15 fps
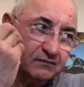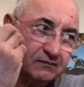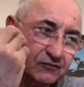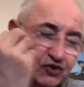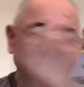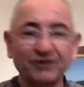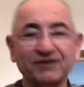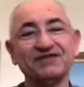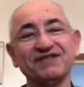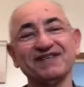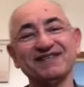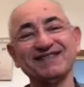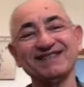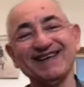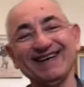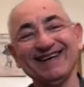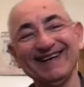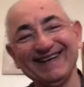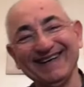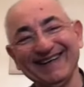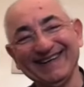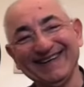choices.
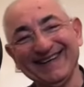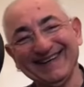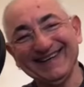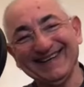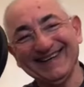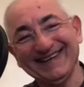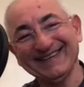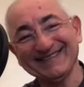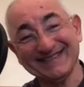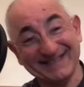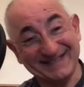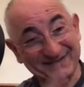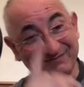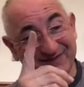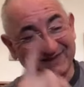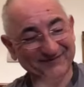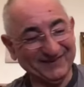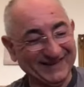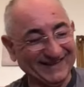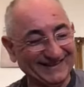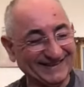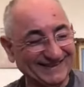Slipped my
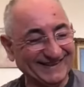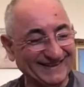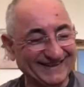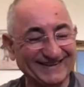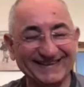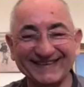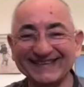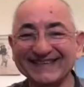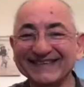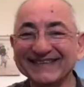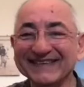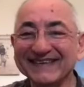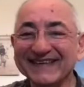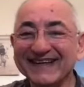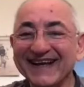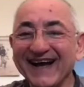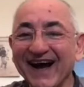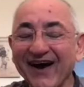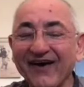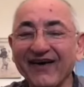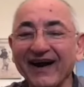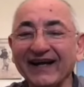mind.
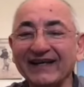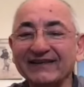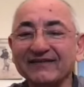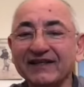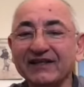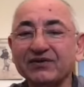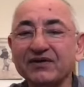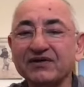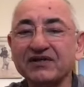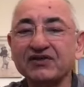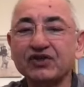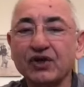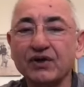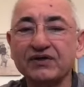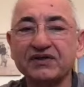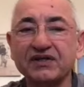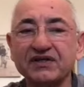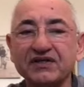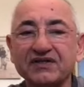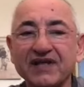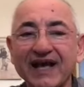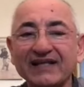All right, vetoes and
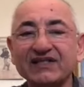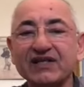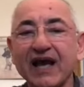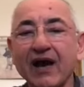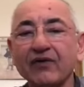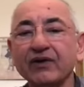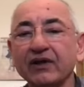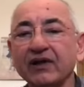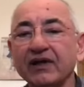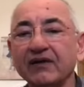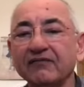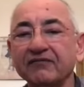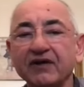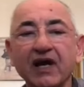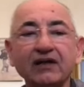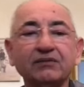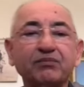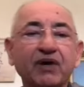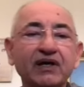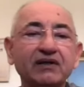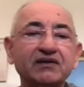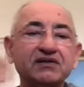choices, that's how you live, not
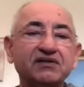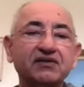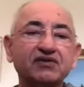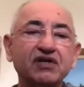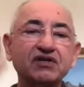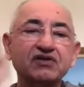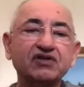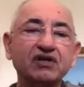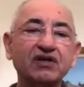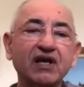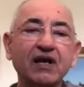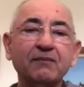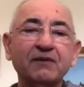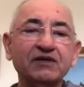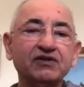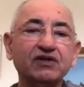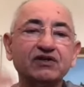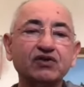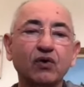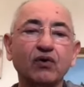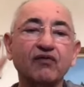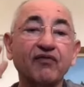by the suggestion, images,
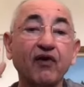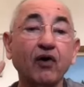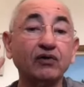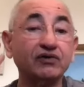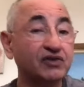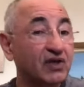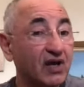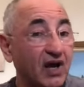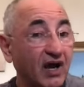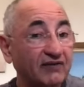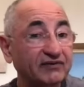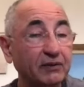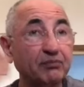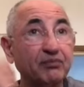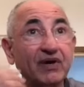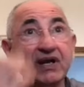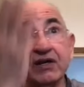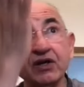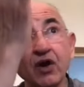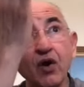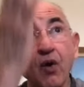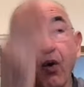or thoughts of the
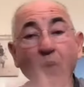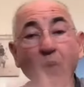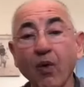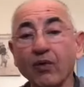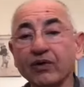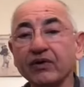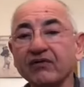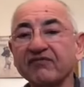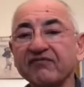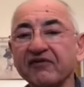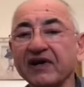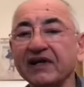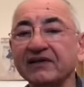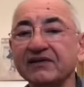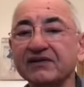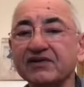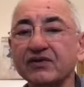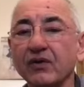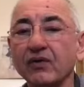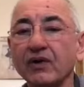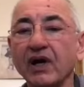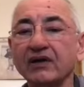brain or your friends
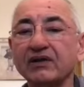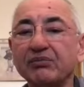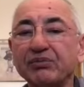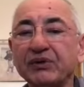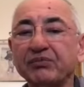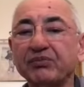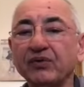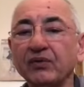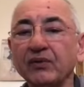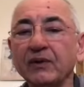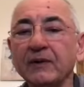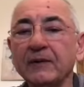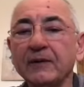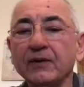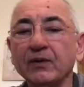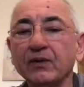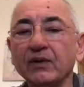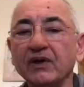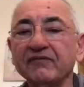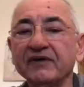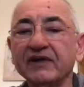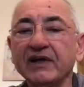or other people who
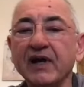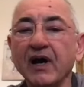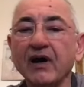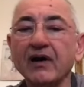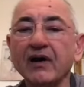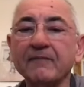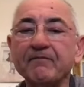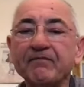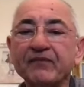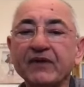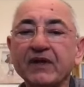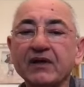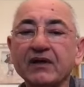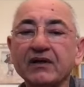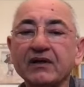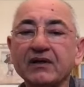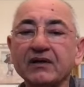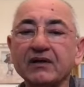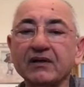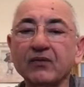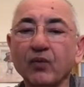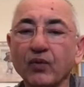live in our
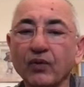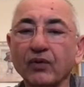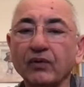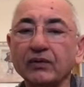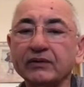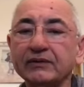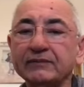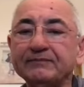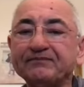world.